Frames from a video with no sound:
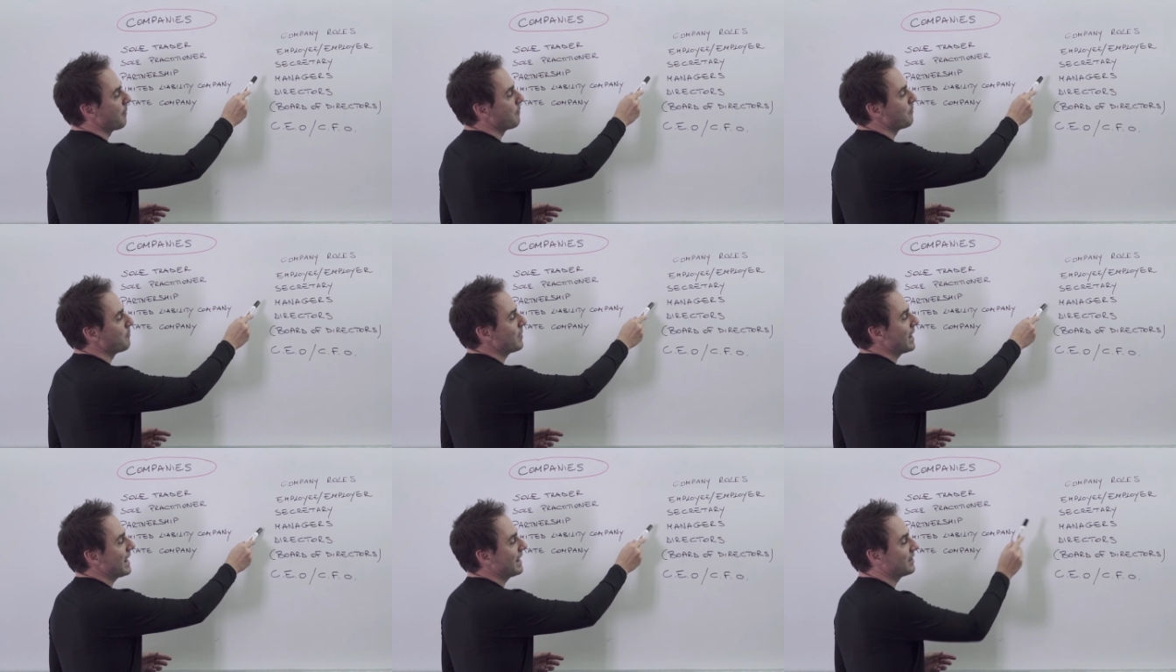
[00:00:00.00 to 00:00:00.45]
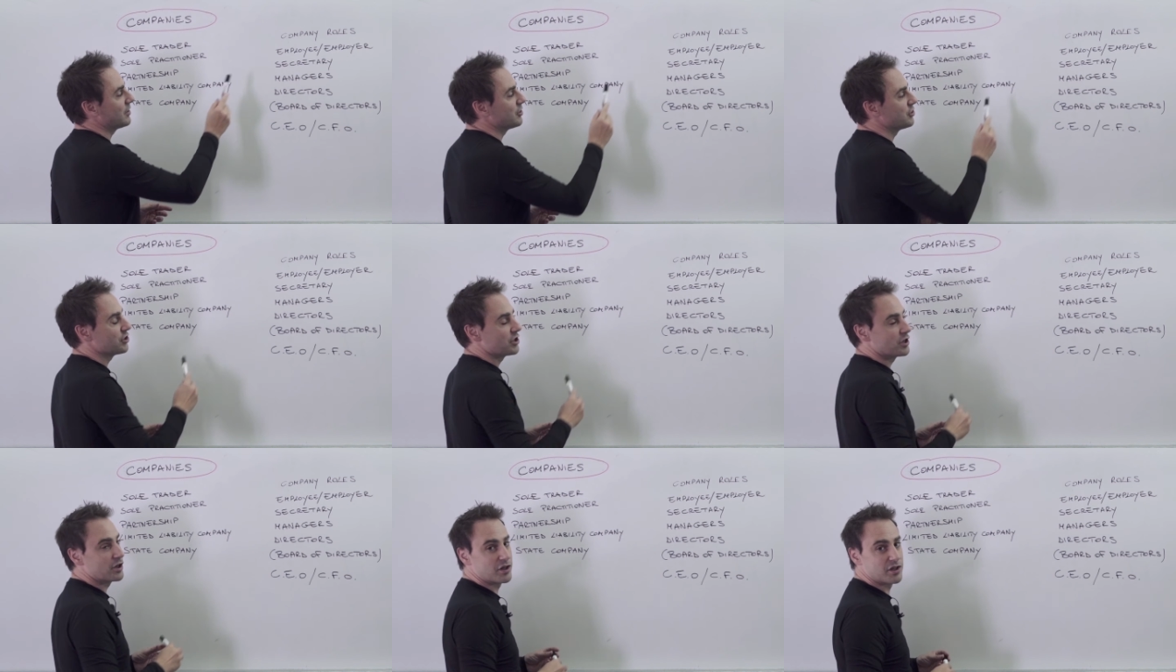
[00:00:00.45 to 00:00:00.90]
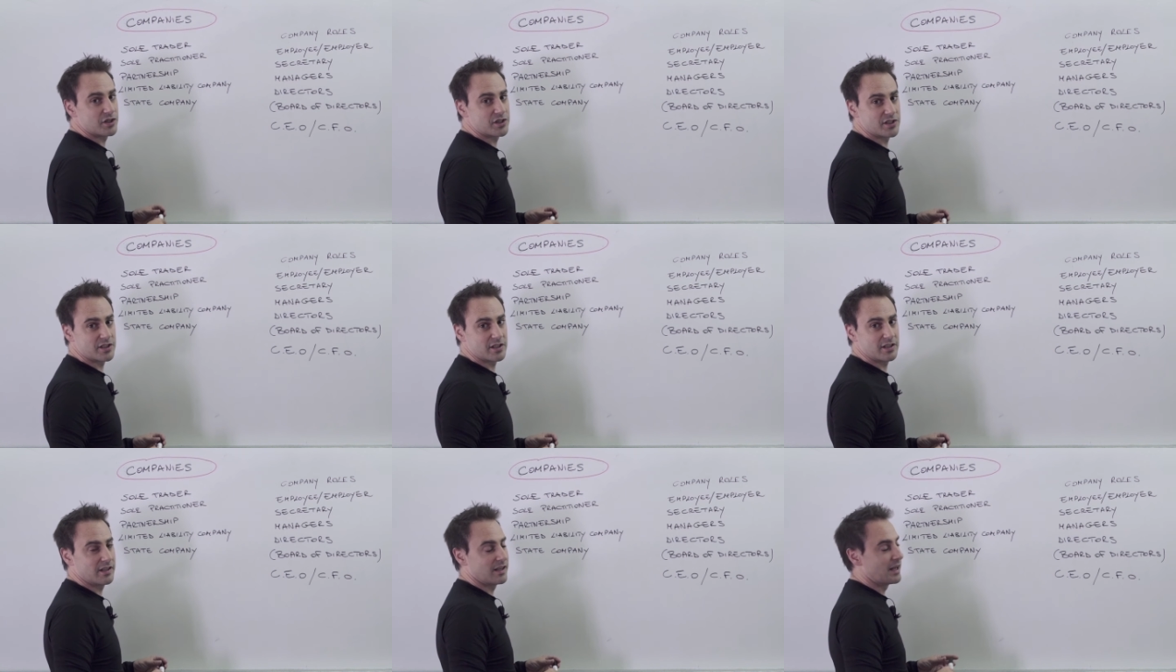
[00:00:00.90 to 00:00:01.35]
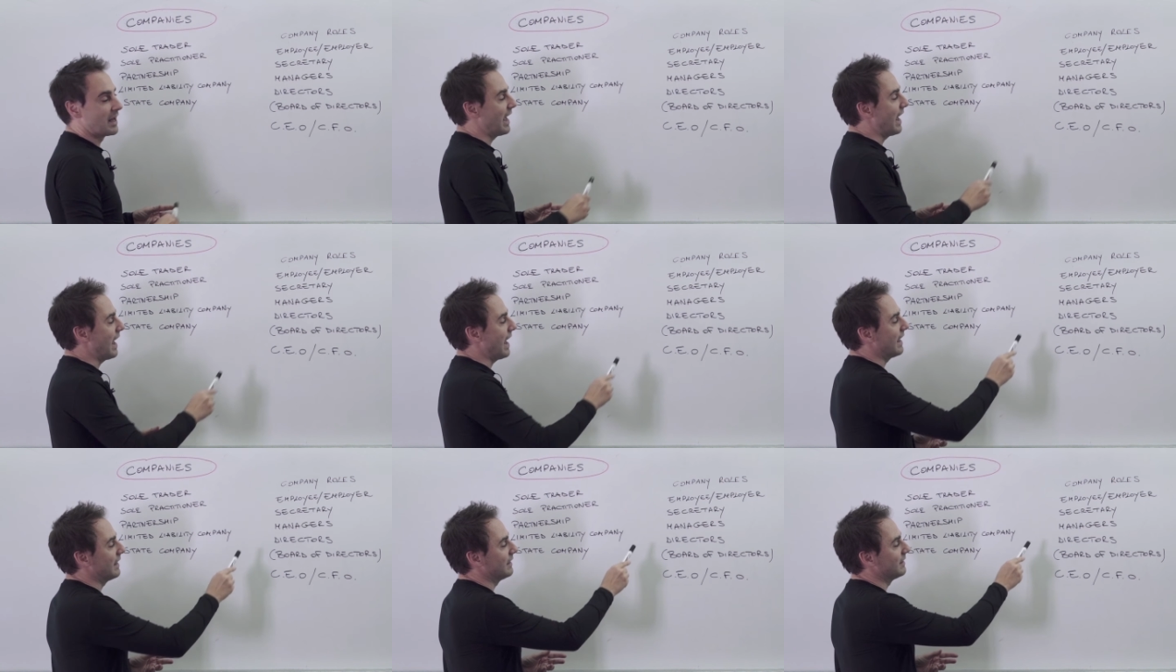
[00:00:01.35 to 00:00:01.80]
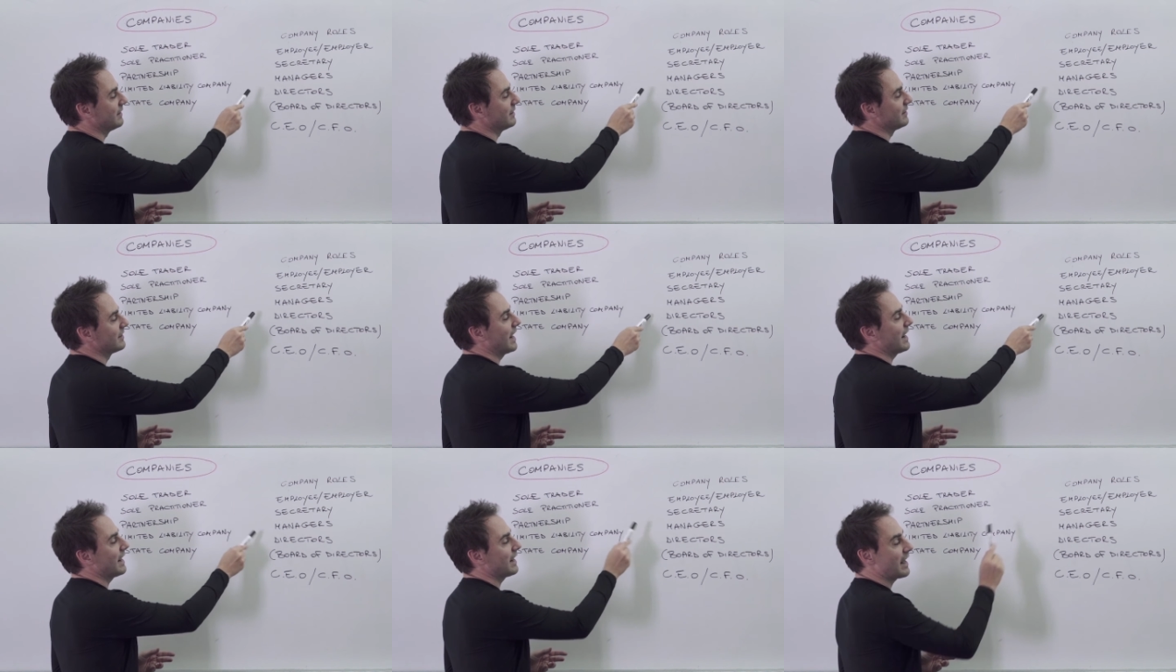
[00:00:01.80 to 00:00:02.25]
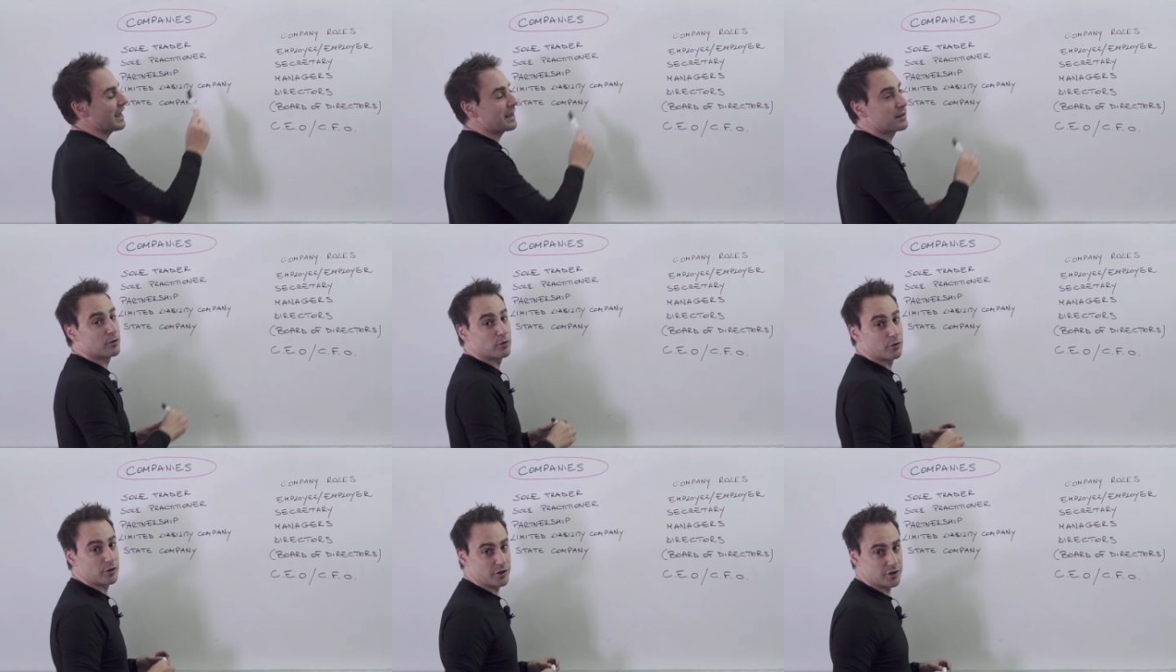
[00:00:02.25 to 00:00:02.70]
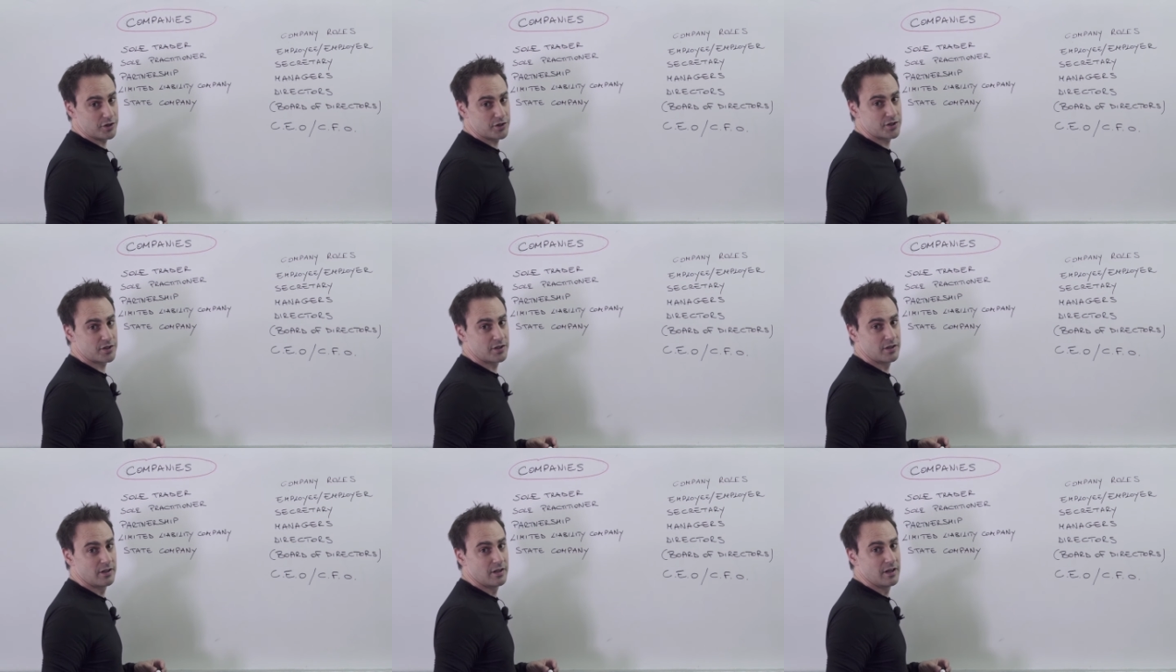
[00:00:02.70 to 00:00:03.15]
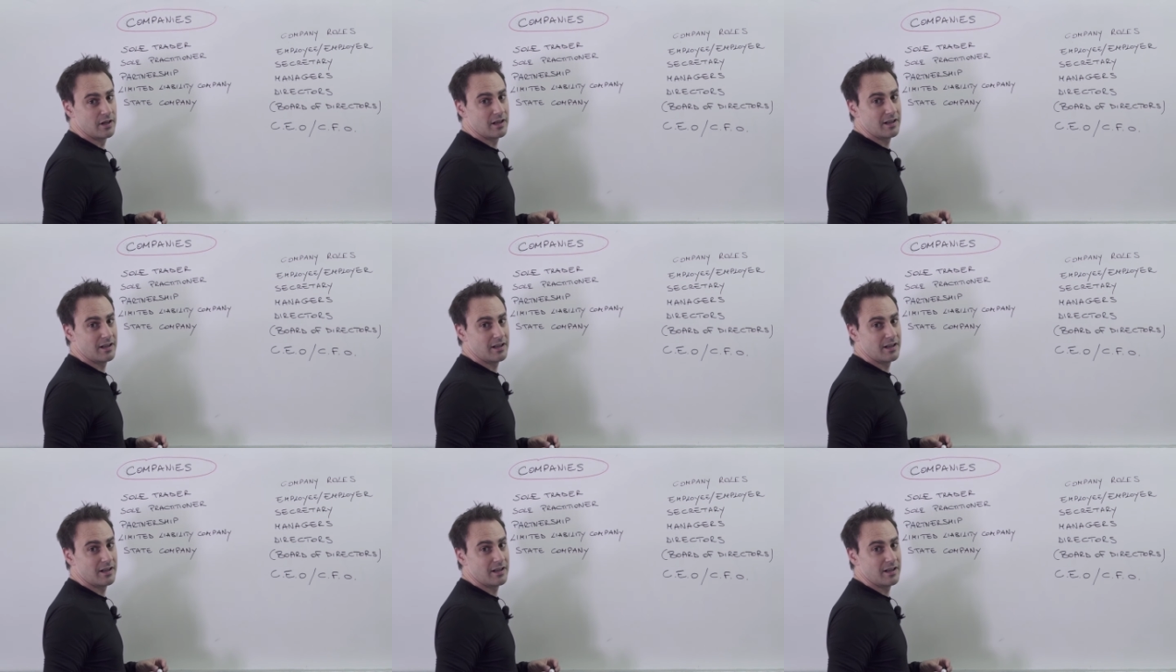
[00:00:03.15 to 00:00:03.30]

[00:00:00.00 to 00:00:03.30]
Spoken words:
managers, and directors.